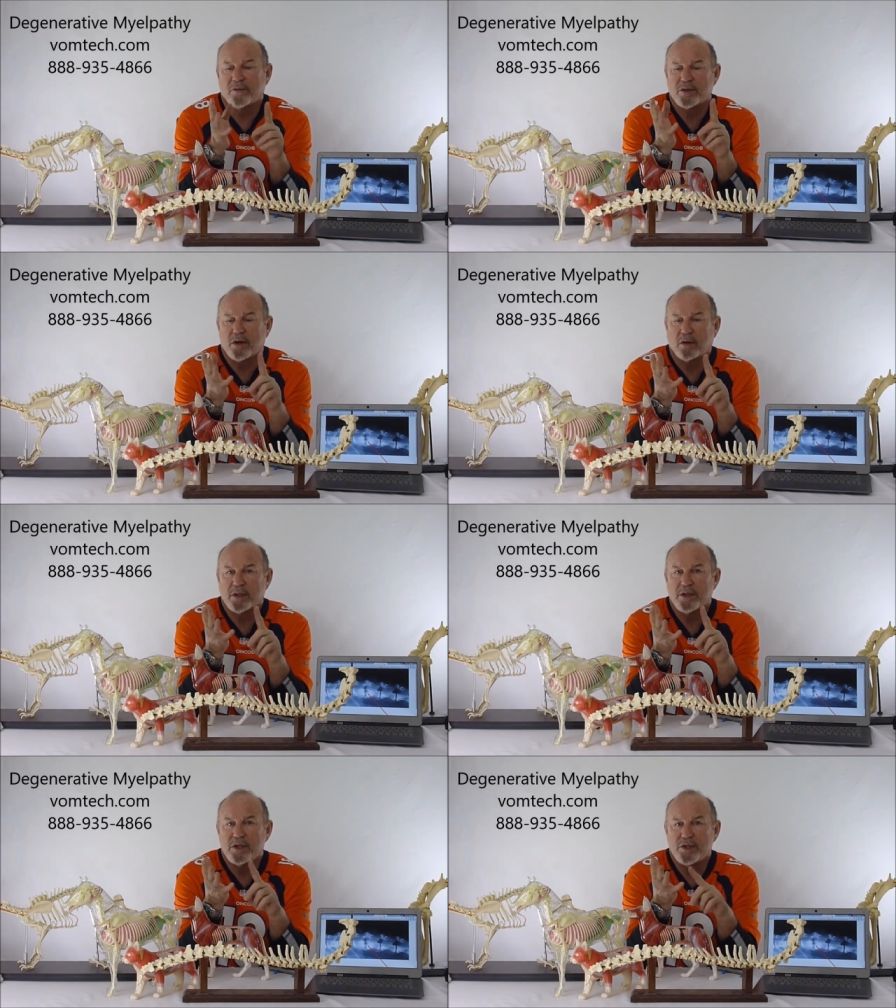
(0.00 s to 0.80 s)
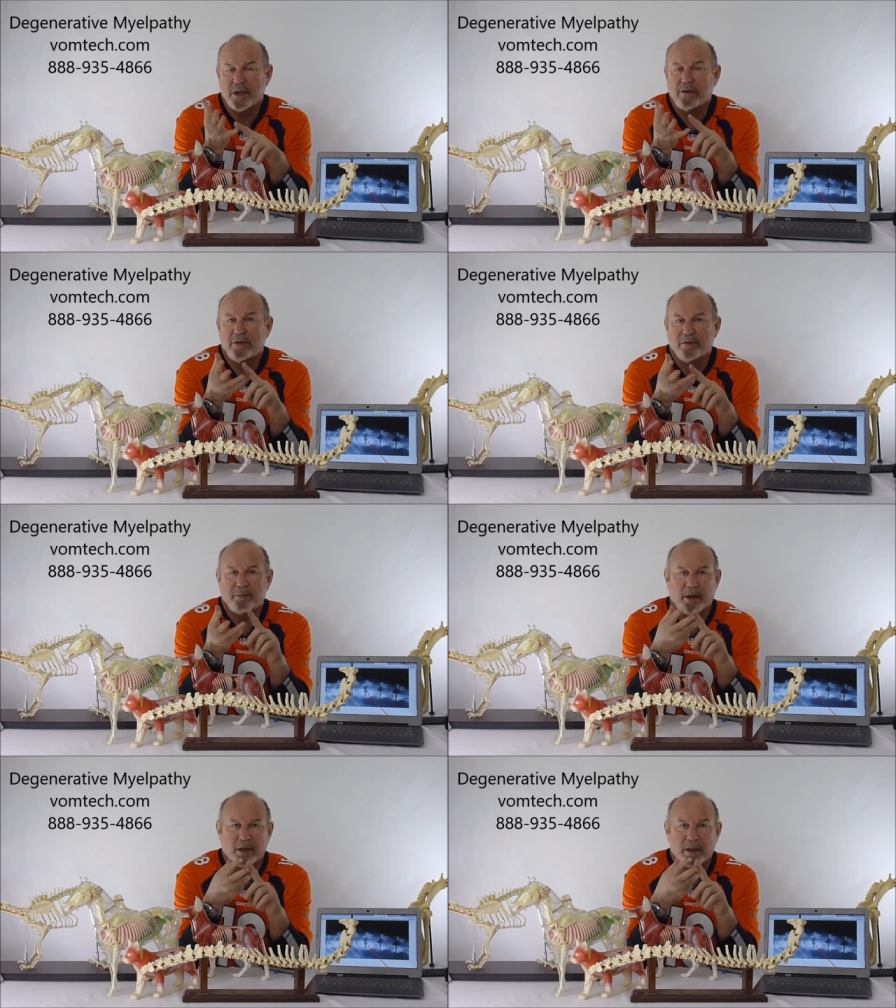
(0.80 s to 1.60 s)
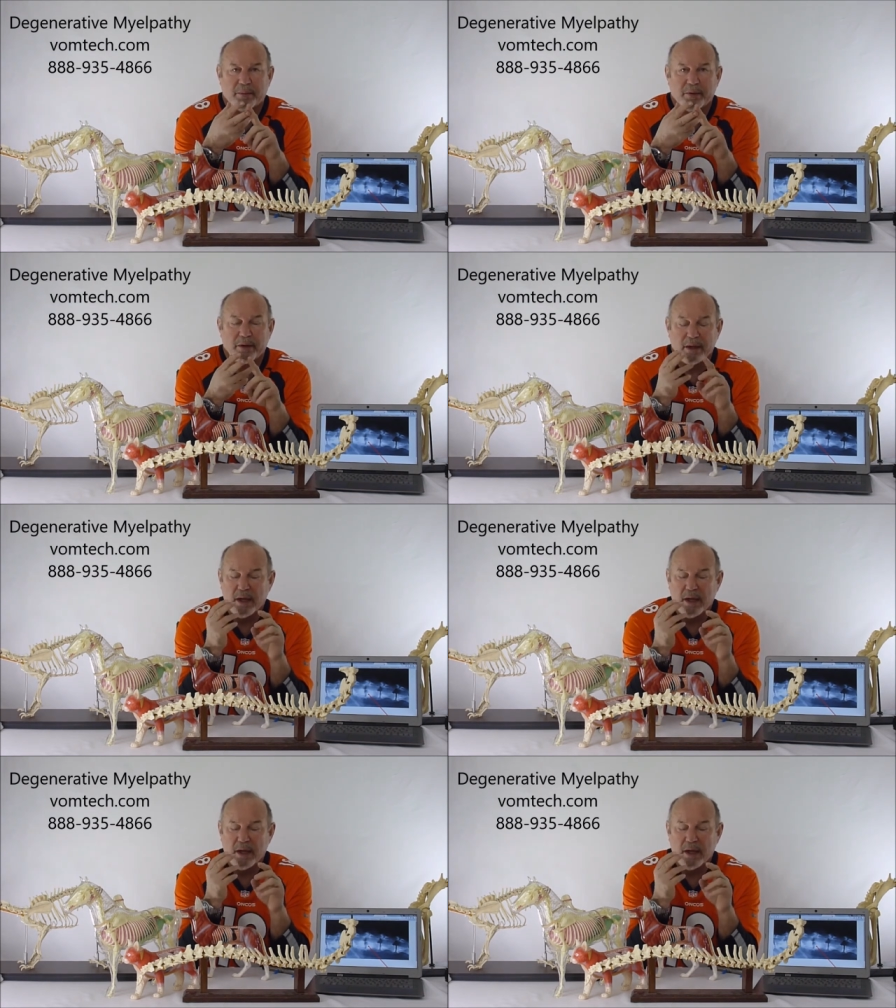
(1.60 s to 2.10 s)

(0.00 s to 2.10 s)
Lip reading: it's called a degenerative myelopathy.